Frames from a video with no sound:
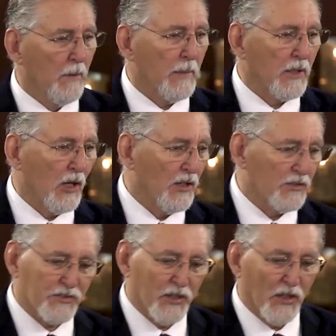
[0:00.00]

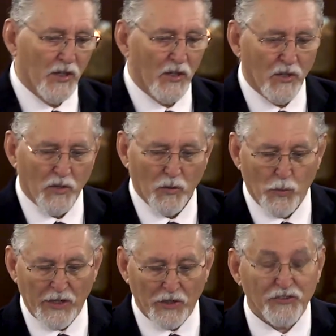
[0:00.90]
Because
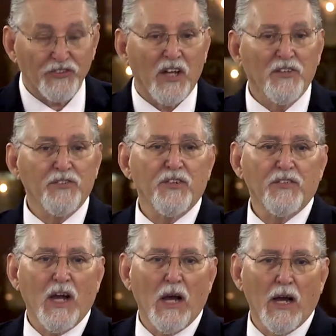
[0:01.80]
we are sons of
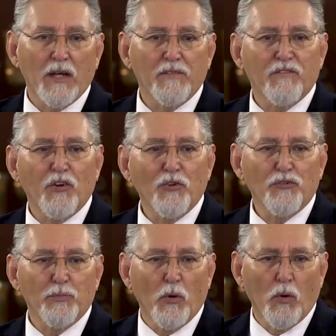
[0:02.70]
God,
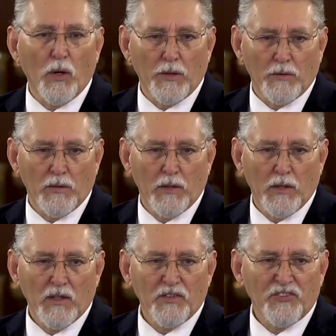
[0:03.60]
firstborn
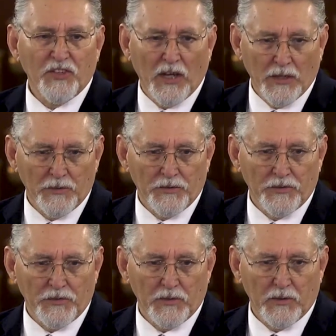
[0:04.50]

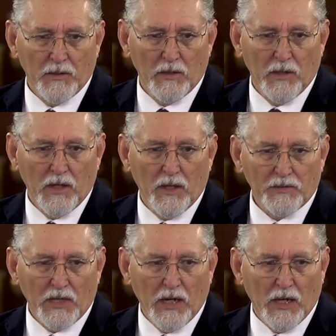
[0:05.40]
sons
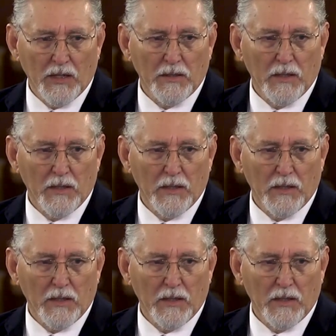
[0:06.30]
of God